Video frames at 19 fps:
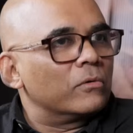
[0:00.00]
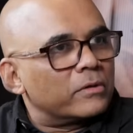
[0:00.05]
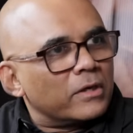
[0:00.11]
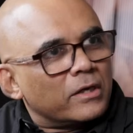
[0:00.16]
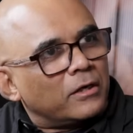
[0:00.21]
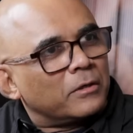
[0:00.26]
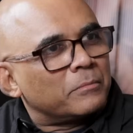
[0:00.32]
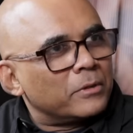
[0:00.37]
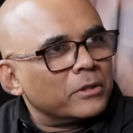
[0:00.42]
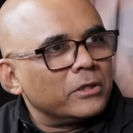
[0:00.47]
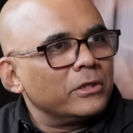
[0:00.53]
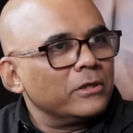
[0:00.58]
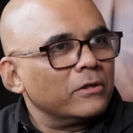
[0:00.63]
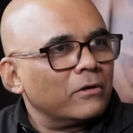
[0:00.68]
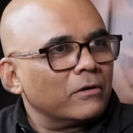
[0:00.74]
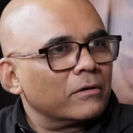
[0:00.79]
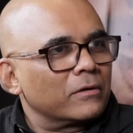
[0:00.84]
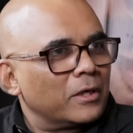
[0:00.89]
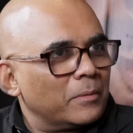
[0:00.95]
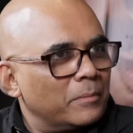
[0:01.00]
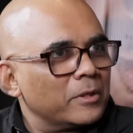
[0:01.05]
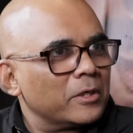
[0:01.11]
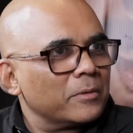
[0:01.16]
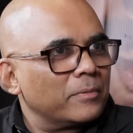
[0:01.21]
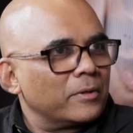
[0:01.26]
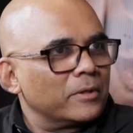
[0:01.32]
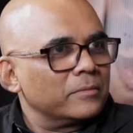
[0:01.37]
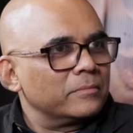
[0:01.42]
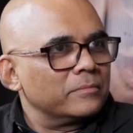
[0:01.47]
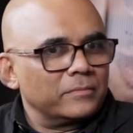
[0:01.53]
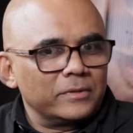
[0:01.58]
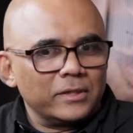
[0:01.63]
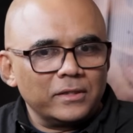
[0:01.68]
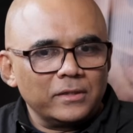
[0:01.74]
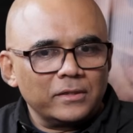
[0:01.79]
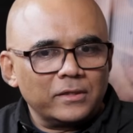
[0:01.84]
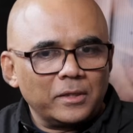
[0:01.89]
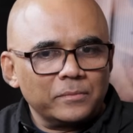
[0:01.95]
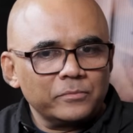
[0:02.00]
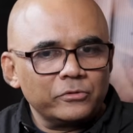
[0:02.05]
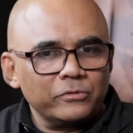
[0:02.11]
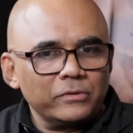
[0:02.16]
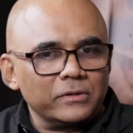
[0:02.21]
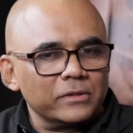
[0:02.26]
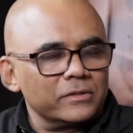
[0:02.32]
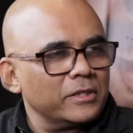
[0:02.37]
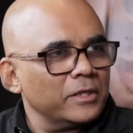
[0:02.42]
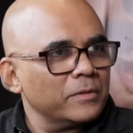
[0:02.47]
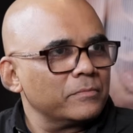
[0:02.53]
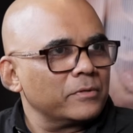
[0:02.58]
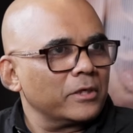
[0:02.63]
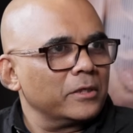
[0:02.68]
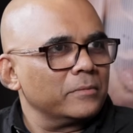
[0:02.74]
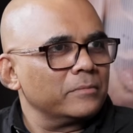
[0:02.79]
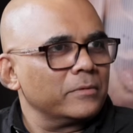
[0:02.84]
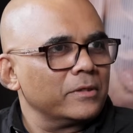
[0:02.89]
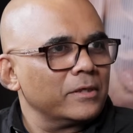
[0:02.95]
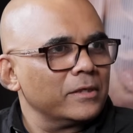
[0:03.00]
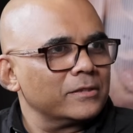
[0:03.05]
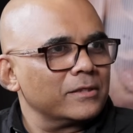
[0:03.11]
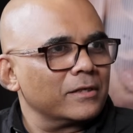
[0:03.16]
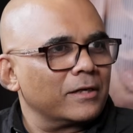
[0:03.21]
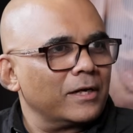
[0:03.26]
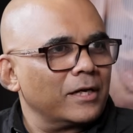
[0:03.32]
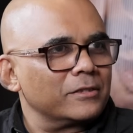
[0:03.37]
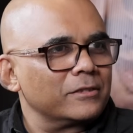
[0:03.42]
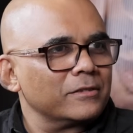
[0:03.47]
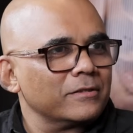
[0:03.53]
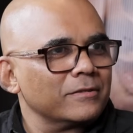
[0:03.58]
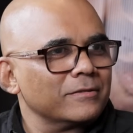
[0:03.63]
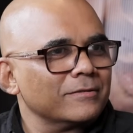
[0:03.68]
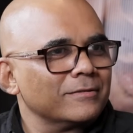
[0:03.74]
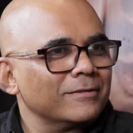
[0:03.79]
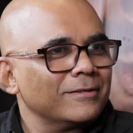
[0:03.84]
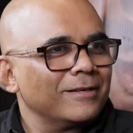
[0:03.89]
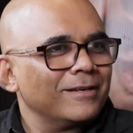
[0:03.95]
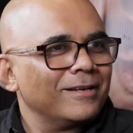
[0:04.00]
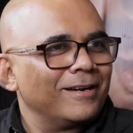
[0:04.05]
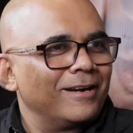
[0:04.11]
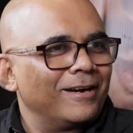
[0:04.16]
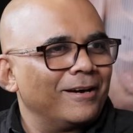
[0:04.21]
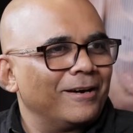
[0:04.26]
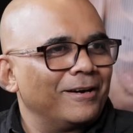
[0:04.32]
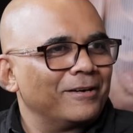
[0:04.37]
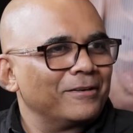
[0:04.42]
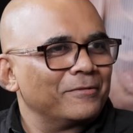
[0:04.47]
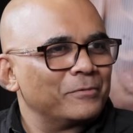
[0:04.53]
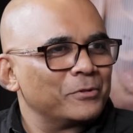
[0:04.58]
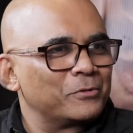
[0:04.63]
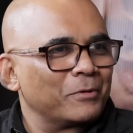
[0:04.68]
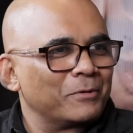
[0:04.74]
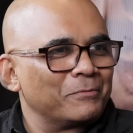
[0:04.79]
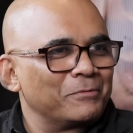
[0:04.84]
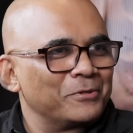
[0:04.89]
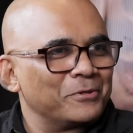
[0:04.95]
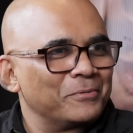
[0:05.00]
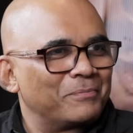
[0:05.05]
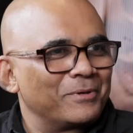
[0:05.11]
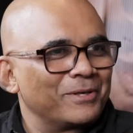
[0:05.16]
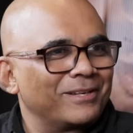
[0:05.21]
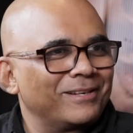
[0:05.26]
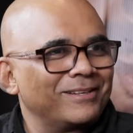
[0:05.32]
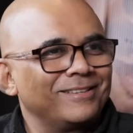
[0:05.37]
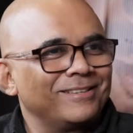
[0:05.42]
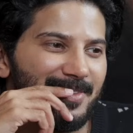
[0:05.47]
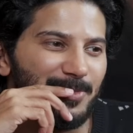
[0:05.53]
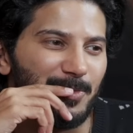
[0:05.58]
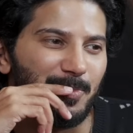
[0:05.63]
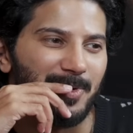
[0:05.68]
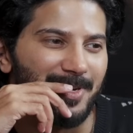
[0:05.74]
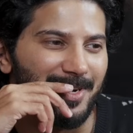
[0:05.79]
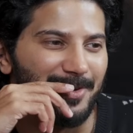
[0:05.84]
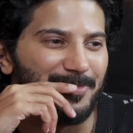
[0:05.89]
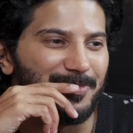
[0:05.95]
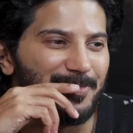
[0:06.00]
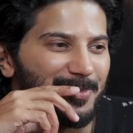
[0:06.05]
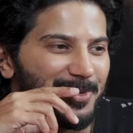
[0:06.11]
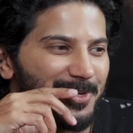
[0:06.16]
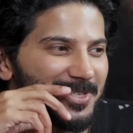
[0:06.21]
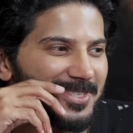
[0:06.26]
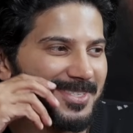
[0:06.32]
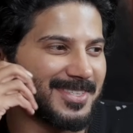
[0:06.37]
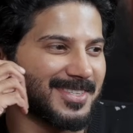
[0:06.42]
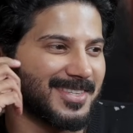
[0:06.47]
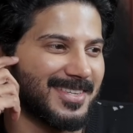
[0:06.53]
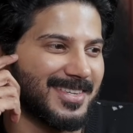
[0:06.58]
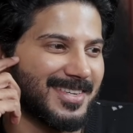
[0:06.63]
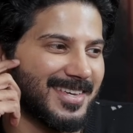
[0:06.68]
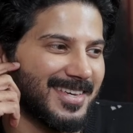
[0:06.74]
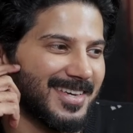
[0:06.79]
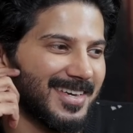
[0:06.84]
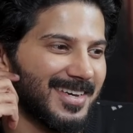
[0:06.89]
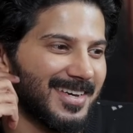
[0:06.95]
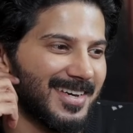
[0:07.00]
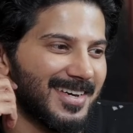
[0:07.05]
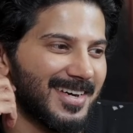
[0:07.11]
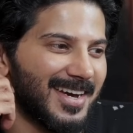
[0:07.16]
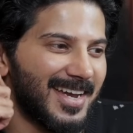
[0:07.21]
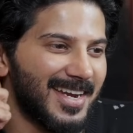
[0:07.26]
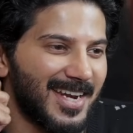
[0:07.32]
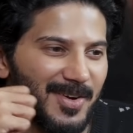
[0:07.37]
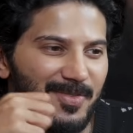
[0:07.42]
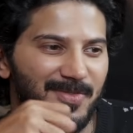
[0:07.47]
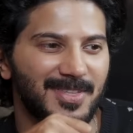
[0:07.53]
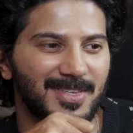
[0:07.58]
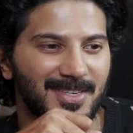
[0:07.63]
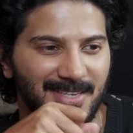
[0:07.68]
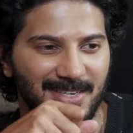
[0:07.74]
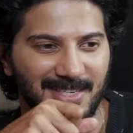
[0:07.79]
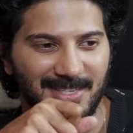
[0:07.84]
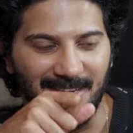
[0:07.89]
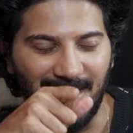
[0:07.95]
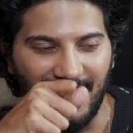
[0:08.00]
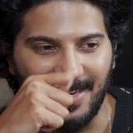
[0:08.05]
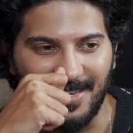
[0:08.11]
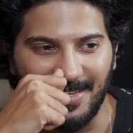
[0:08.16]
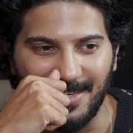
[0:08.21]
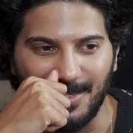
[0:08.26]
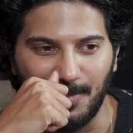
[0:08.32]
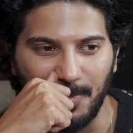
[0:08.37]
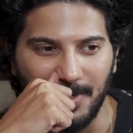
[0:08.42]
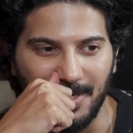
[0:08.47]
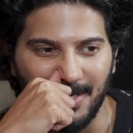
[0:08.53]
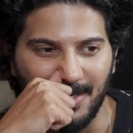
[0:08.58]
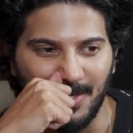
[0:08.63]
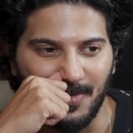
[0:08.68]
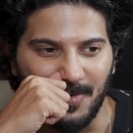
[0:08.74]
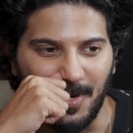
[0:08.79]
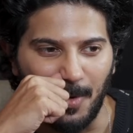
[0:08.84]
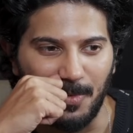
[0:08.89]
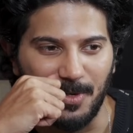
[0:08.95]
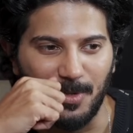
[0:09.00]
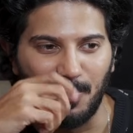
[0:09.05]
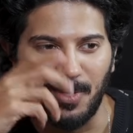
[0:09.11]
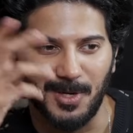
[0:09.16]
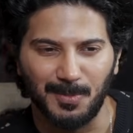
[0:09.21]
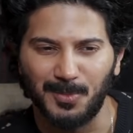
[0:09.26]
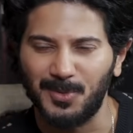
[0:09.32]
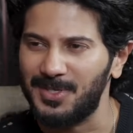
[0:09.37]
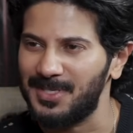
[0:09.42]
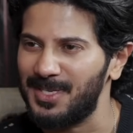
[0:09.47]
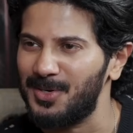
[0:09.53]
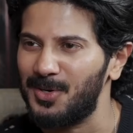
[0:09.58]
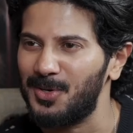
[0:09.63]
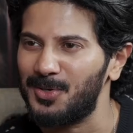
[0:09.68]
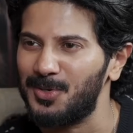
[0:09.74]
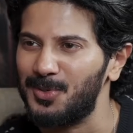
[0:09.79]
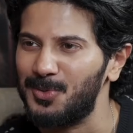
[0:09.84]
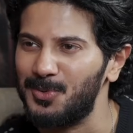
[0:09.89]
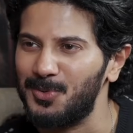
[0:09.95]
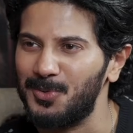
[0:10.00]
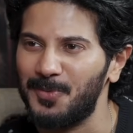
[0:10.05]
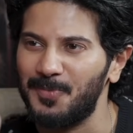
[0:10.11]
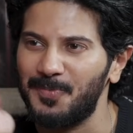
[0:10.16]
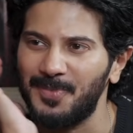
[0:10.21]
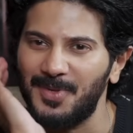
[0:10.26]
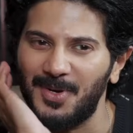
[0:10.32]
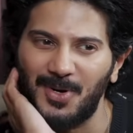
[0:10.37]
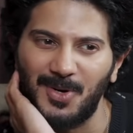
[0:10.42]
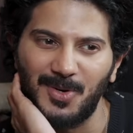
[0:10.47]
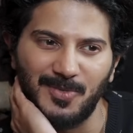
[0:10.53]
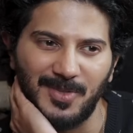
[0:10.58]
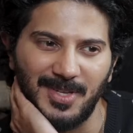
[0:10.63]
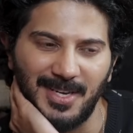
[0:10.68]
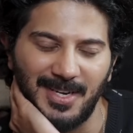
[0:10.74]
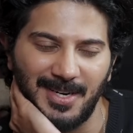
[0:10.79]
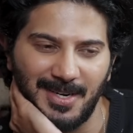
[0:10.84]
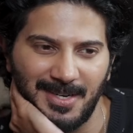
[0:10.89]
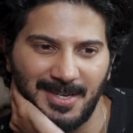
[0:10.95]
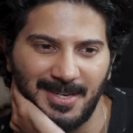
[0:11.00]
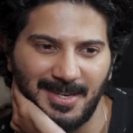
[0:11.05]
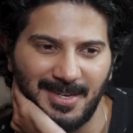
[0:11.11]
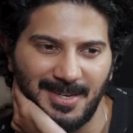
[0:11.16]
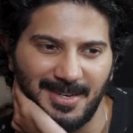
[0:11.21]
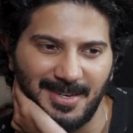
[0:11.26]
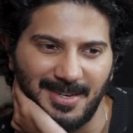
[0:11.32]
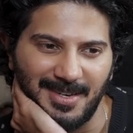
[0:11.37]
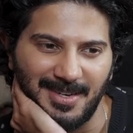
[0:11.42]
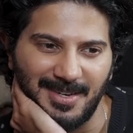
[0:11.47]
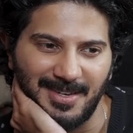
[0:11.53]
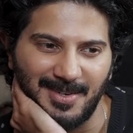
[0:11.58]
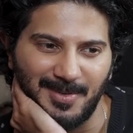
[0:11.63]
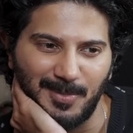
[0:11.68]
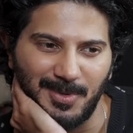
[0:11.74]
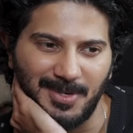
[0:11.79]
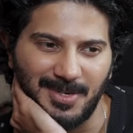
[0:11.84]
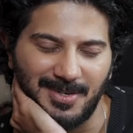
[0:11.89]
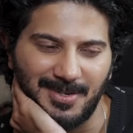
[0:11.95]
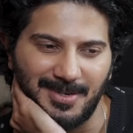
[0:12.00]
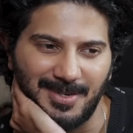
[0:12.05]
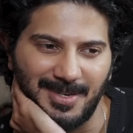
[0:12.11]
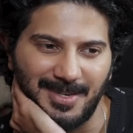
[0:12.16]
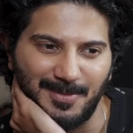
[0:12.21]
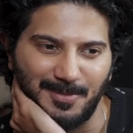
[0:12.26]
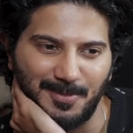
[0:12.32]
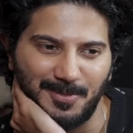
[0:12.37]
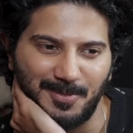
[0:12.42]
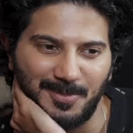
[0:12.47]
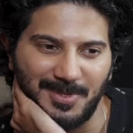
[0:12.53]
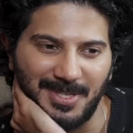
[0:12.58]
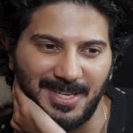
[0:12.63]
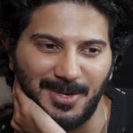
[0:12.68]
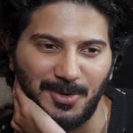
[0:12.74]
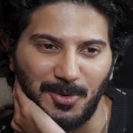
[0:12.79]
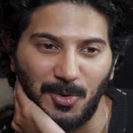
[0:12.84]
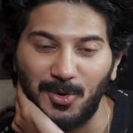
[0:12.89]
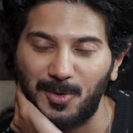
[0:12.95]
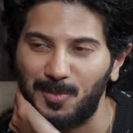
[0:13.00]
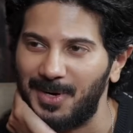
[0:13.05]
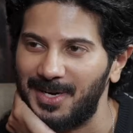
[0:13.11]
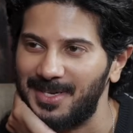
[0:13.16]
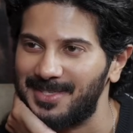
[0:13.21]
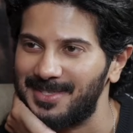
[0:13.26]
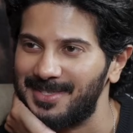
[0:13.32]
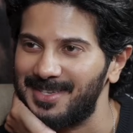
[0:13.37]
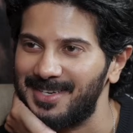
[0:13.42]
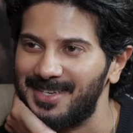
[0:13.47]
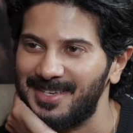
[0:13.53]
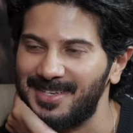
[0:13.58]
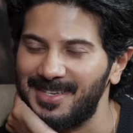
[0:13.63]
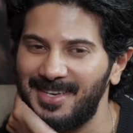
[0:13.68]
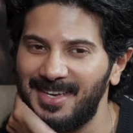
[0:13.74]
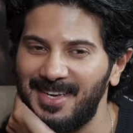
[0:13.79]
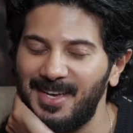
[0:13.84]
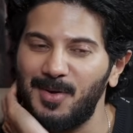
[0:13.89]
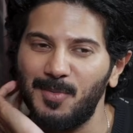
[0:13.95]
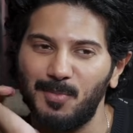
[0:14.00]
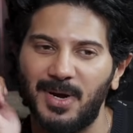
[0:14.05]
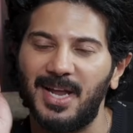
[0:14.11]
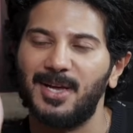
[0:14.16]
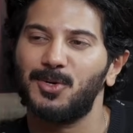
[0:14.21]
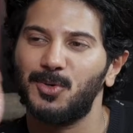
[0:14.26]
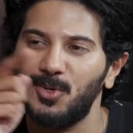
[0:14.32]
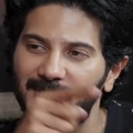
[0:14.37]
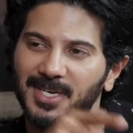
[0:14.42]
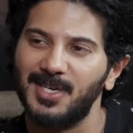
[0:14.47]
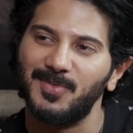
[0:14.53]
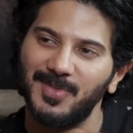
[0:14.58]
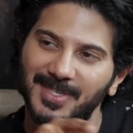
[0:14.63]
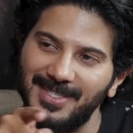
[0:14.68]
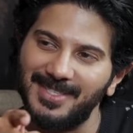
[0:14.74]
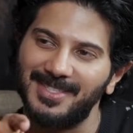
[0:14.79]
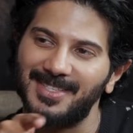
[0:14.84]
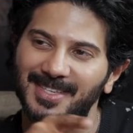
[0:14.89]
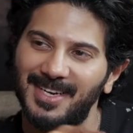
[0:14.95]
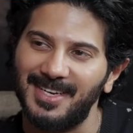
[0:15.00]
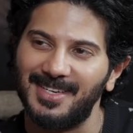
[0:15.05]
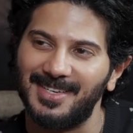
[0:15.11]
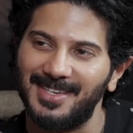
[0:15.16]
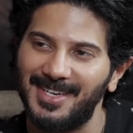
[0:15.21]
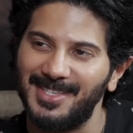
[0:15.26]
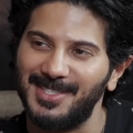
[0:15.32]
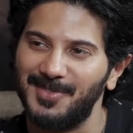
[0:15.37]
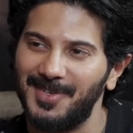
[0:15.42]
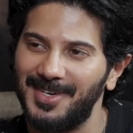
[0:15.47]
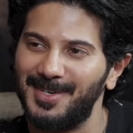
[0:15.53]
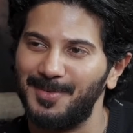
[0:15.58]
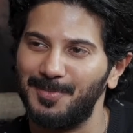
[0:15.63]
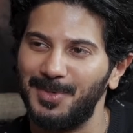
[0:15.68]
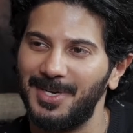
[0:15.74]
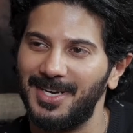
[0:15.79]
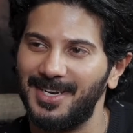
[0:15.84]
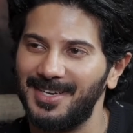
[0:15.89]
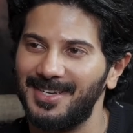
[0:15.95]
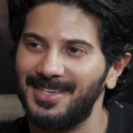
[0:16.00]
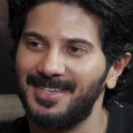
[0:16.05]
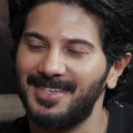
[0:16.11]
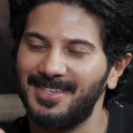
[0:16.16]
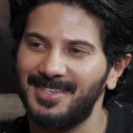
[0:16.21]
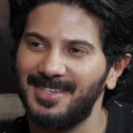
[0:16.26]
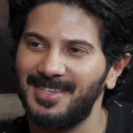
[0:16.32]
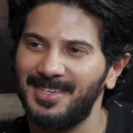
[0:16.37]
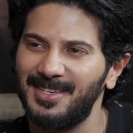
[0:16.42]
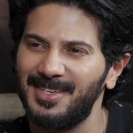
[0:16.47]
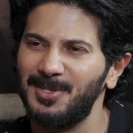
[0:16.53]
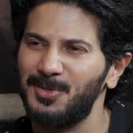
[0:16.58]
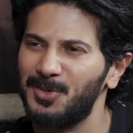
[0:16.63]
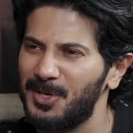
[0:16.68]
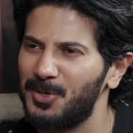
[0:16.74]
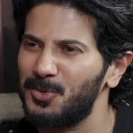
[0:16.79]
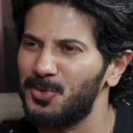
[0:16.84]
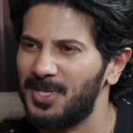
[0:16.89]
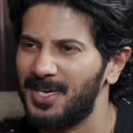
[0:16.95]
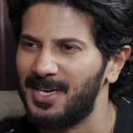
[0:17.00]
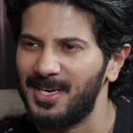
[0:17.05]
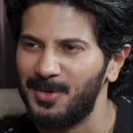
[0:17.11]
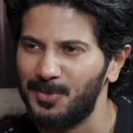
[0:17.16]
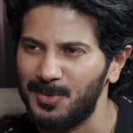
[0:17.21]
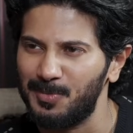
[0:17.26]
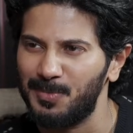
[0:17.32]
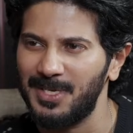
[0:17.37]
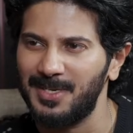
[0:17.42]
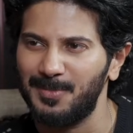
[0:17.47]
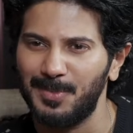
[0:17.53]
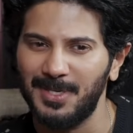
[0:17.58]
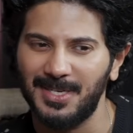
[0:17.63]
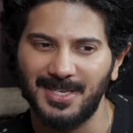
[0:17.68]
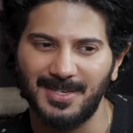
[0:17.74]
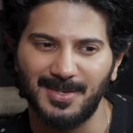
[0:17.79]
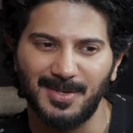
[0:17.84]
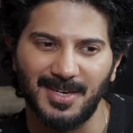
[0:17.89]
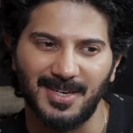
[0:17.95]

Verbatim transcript: Okay, Kanmani or Kammatipaadam, they come to you at the same time, the dates are clashing. Which one would you pick? Super tough because I love the acting experience of Kammatipaadam because I got to do all of that. But saying no to Manisa is like... But I could convince like a Rajivet and be like... And you can do that, like with big